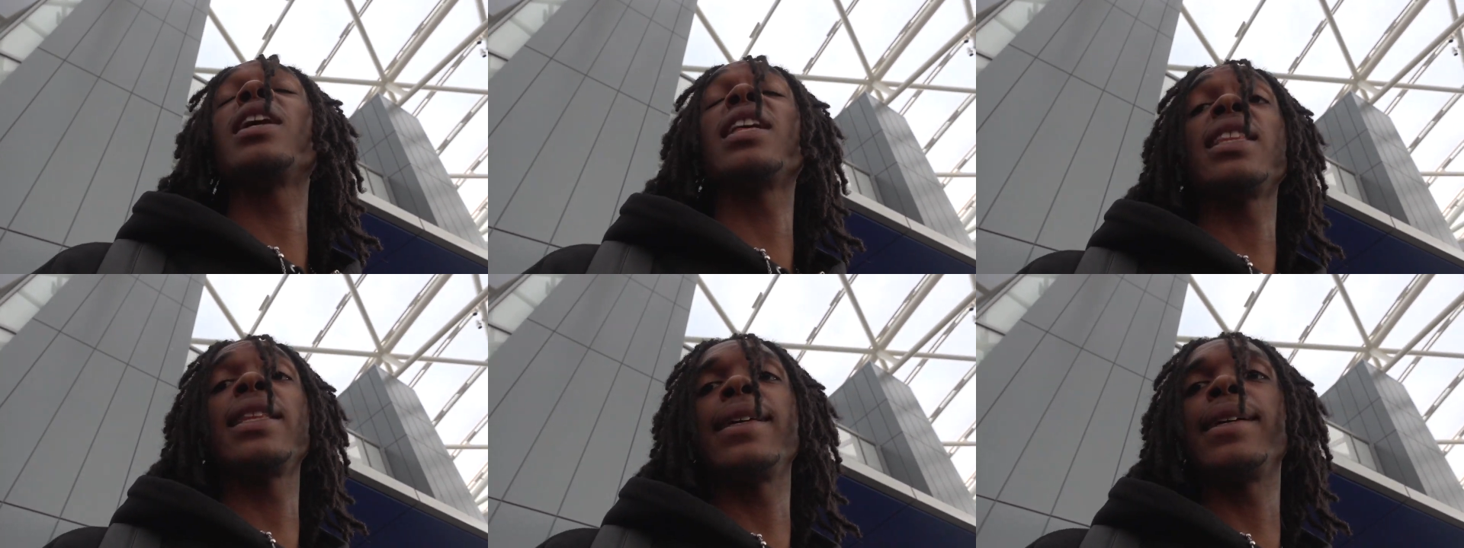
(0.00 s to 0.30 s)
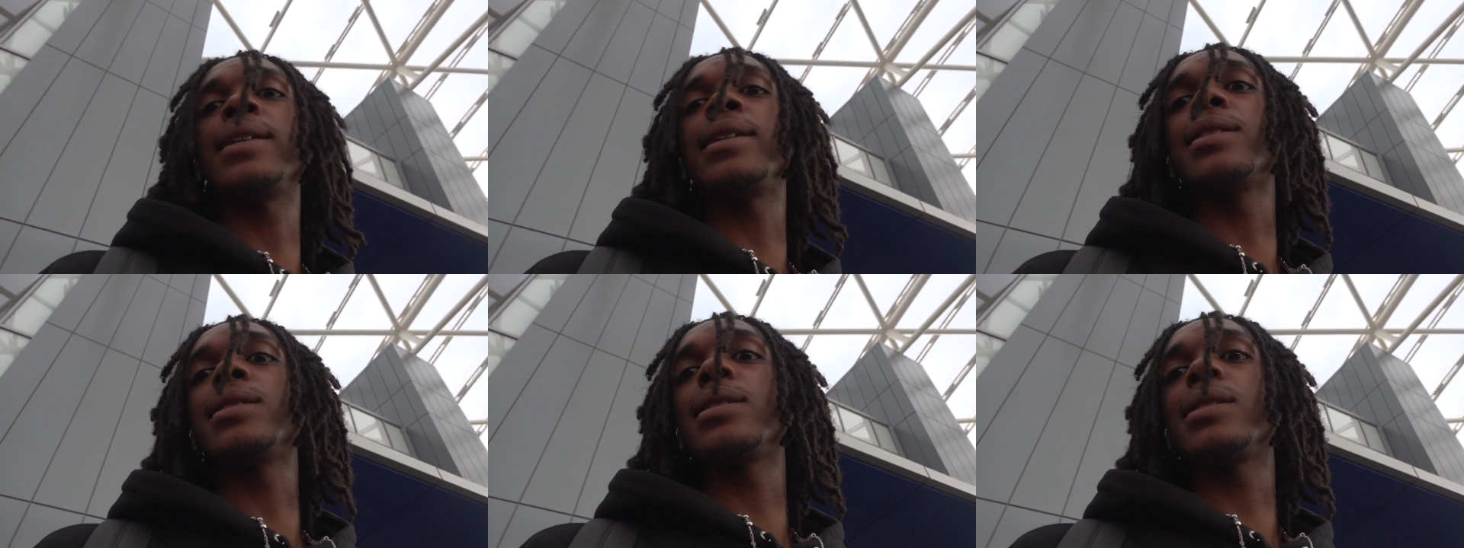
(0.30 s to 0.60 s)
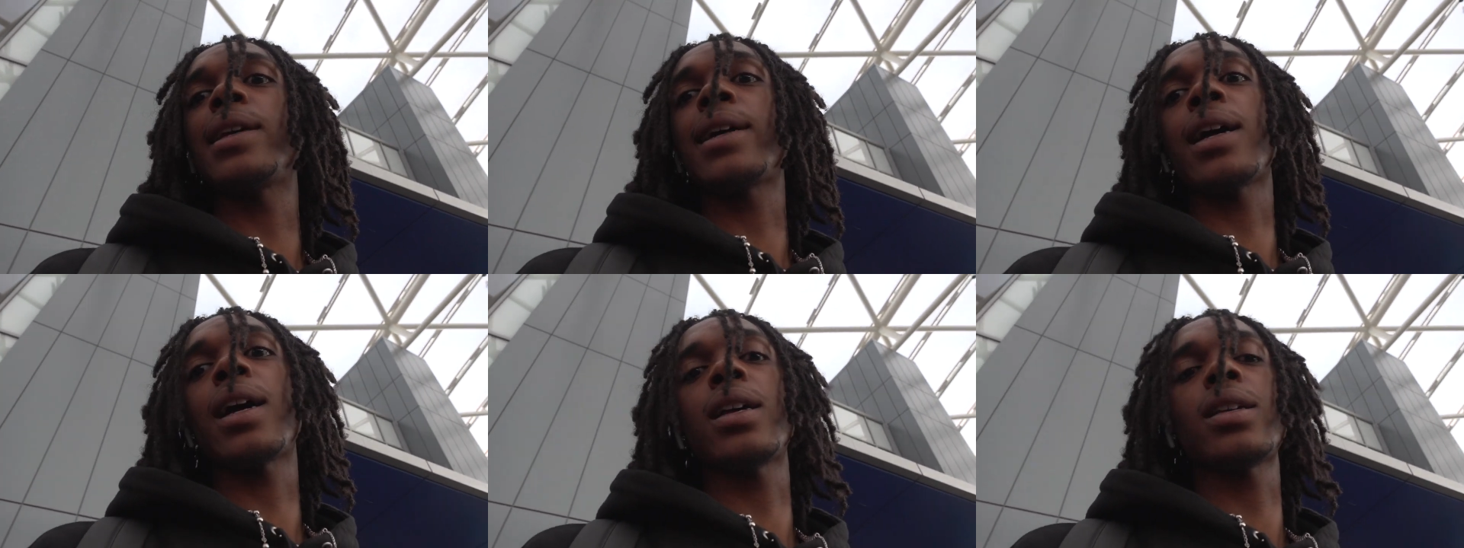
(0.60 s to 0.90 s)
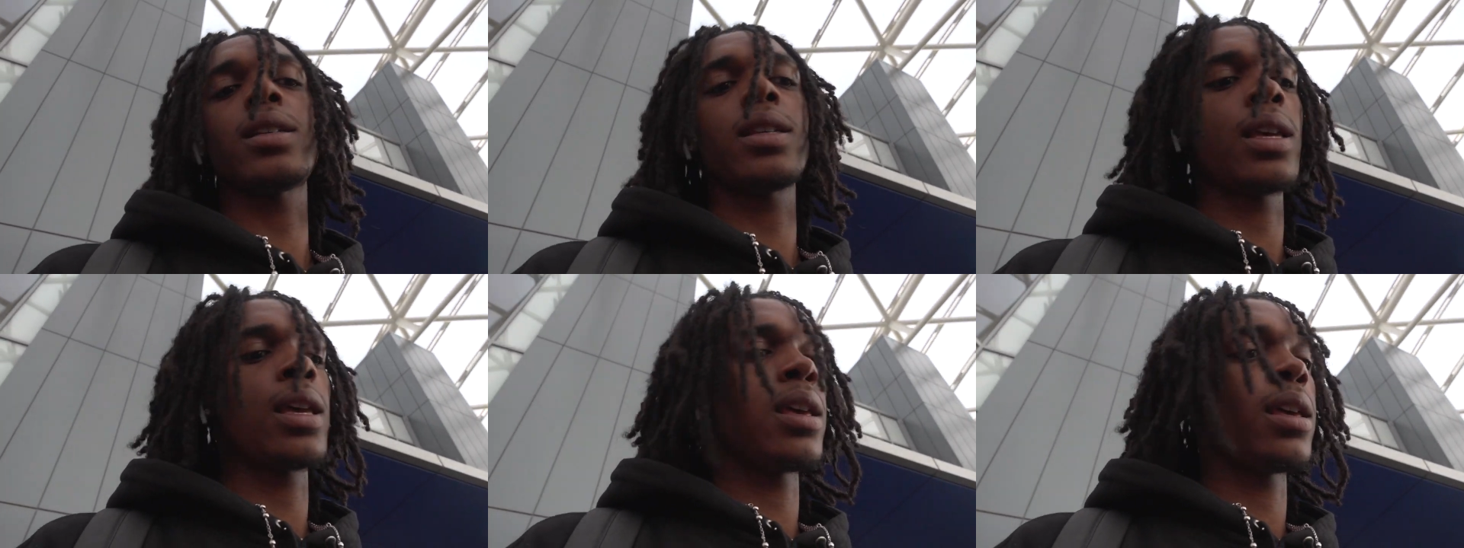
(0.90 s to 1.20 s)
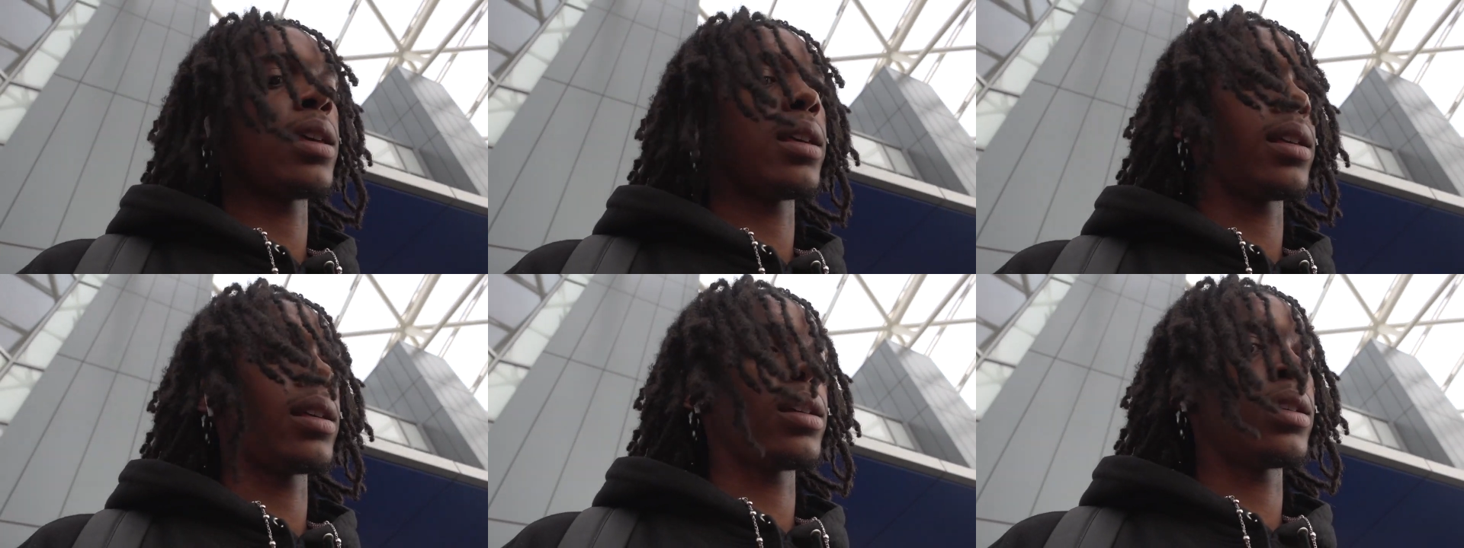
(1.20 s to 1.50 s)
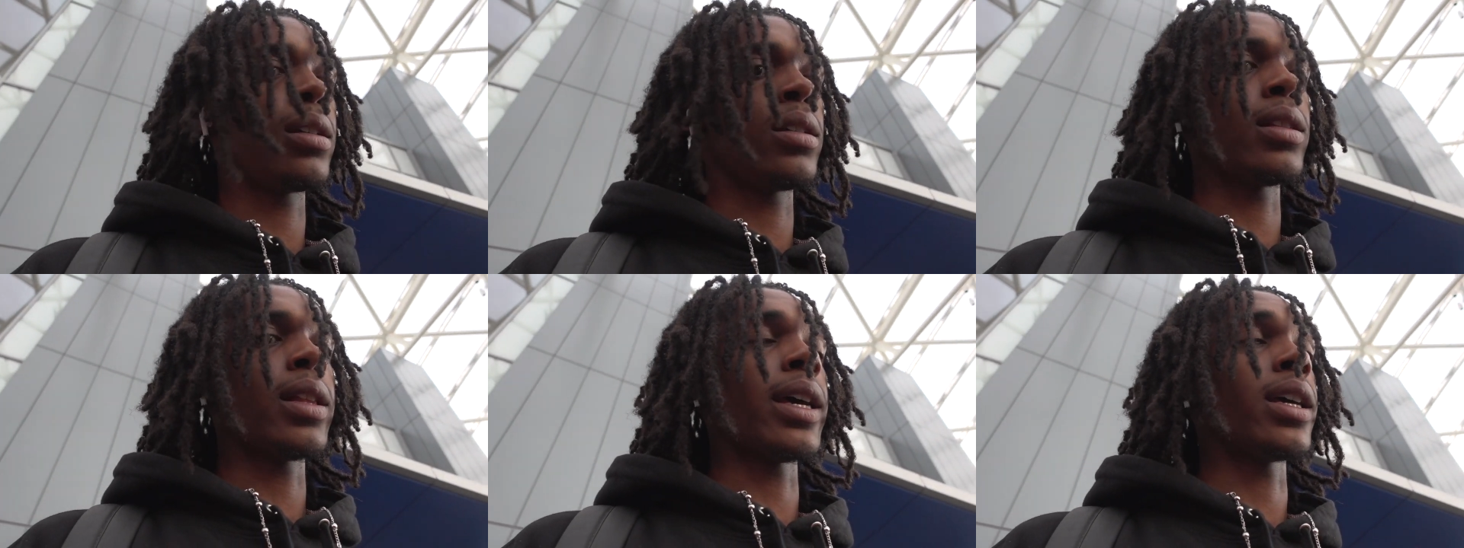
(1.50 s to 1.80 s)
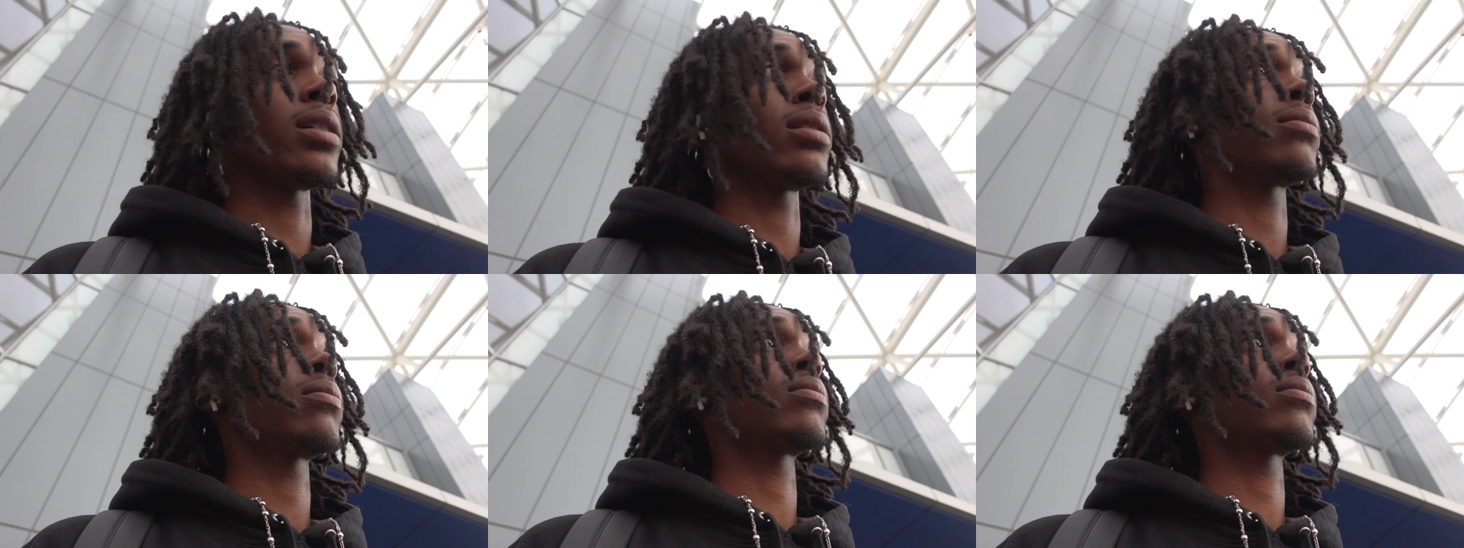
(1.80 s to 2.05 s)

to Atlanta, like I said, in like